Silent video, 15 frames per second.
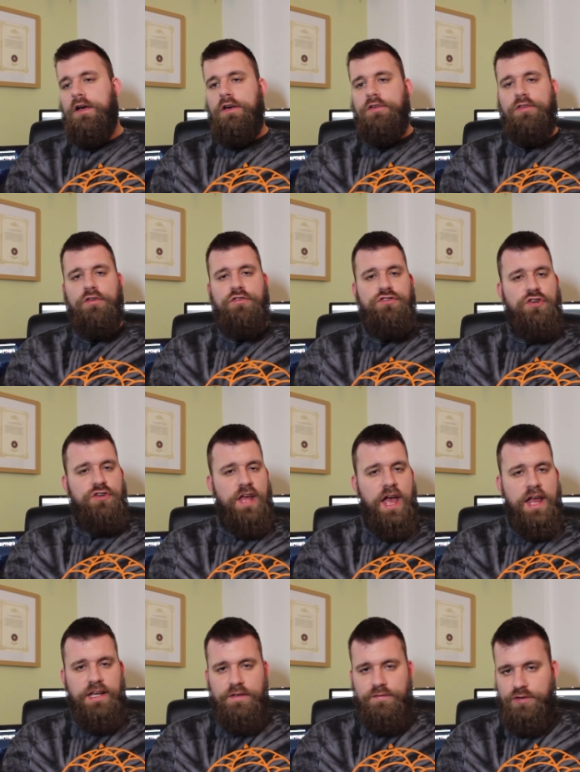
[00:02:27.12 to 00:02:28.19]
So should
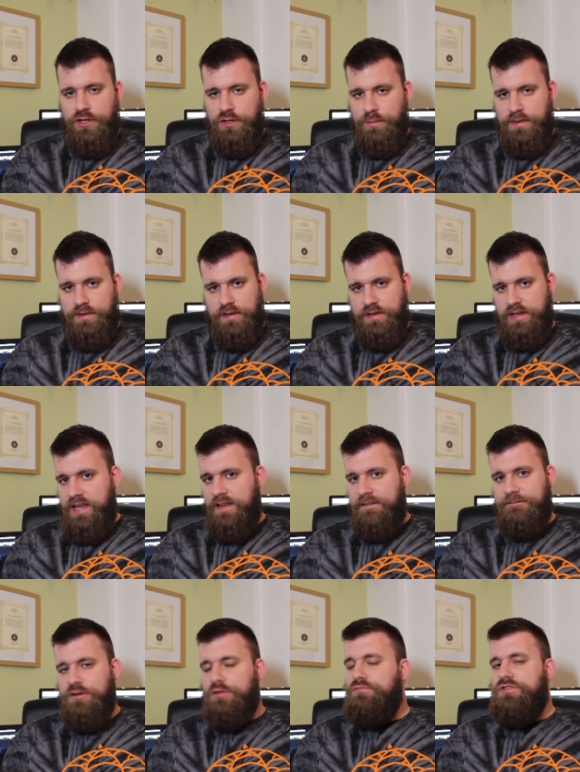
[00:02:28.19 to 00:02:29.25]
any of you in the near
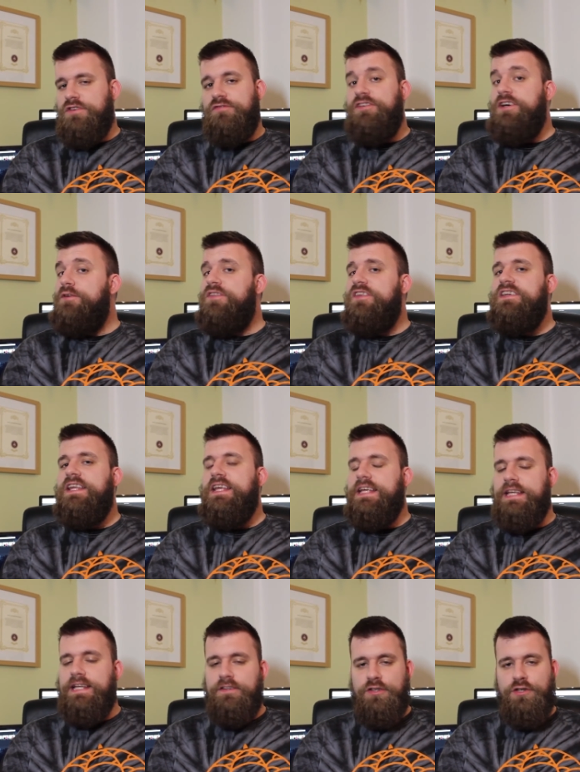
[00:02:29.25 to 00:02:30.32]
future feel the
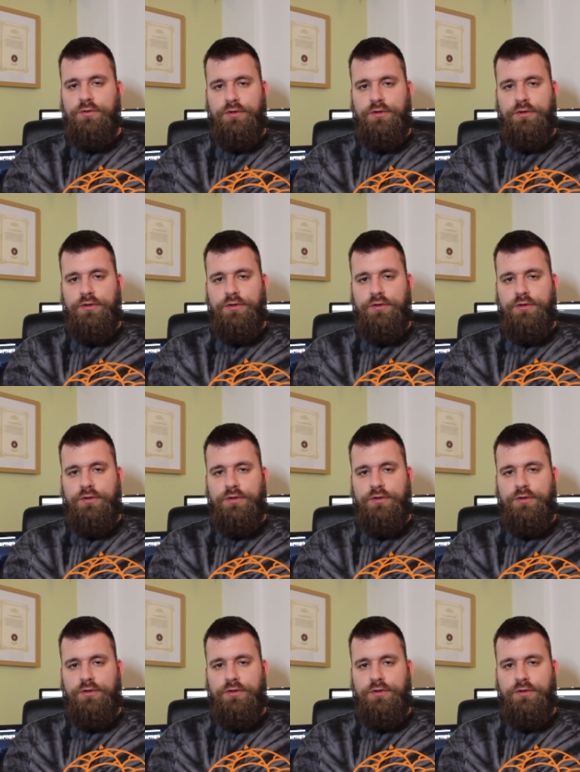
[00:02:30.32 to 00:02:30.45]
need,